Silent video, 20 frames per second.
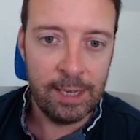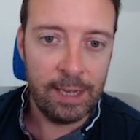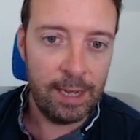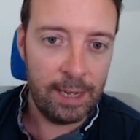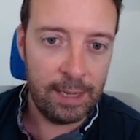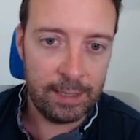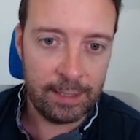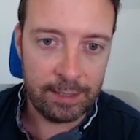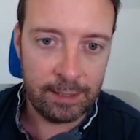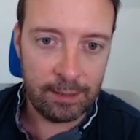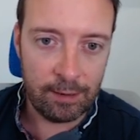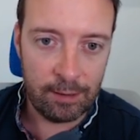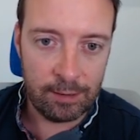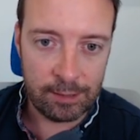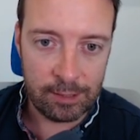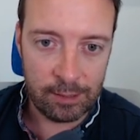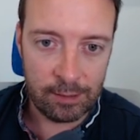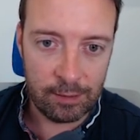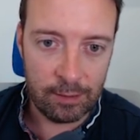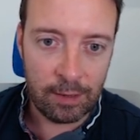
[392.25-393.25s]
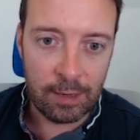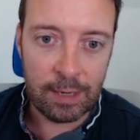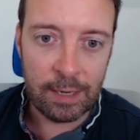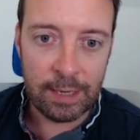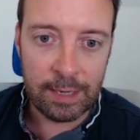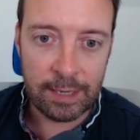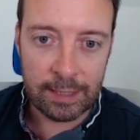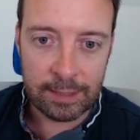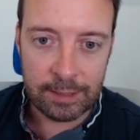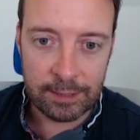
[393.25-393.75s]
and they could also
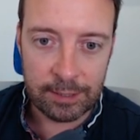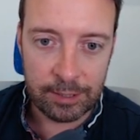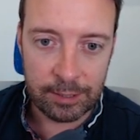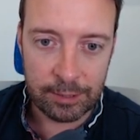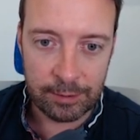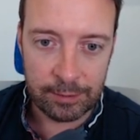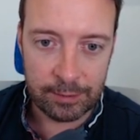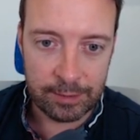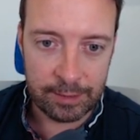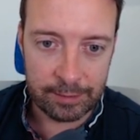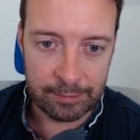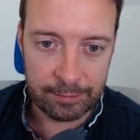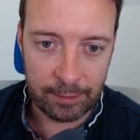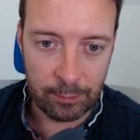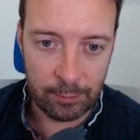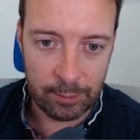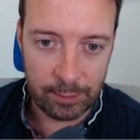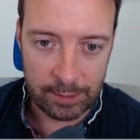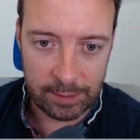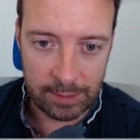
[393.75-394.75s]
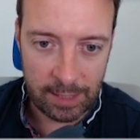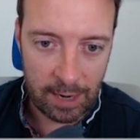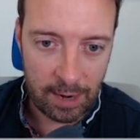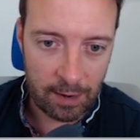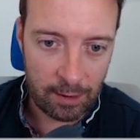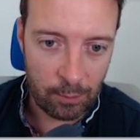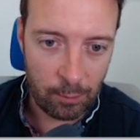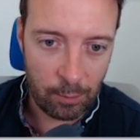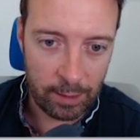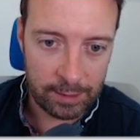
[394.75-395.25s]
link to different ones that
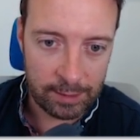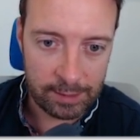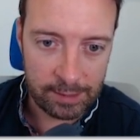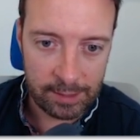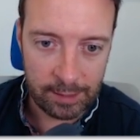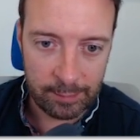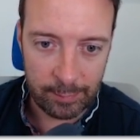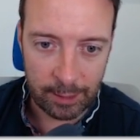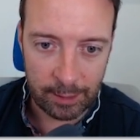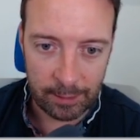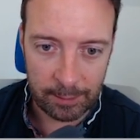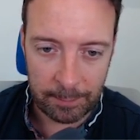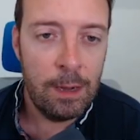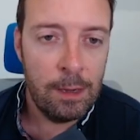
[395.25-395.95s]
are quite similar.